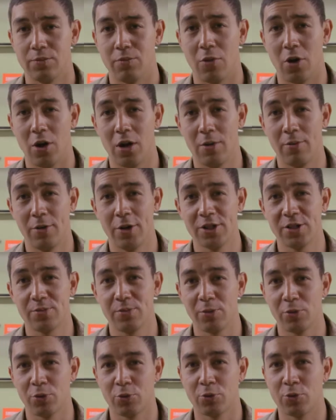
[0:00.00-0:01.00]
My most
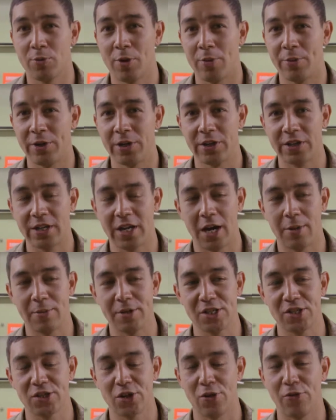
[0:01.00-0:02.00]
memorable moment in the
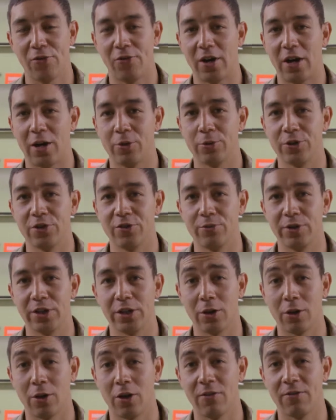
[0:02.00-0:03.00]
Army so far would have
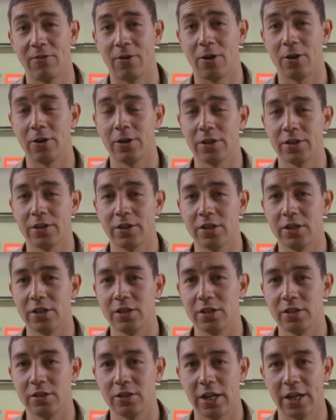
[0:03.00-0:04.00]
been live firing
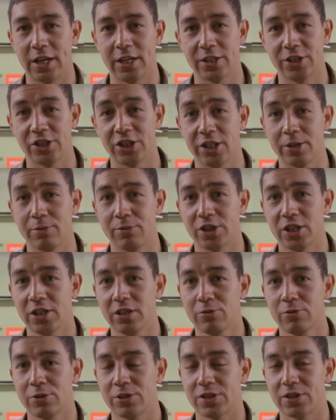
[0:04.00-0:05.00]
the
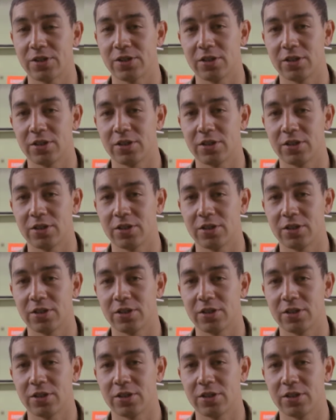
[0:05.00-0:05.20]
GMG, which is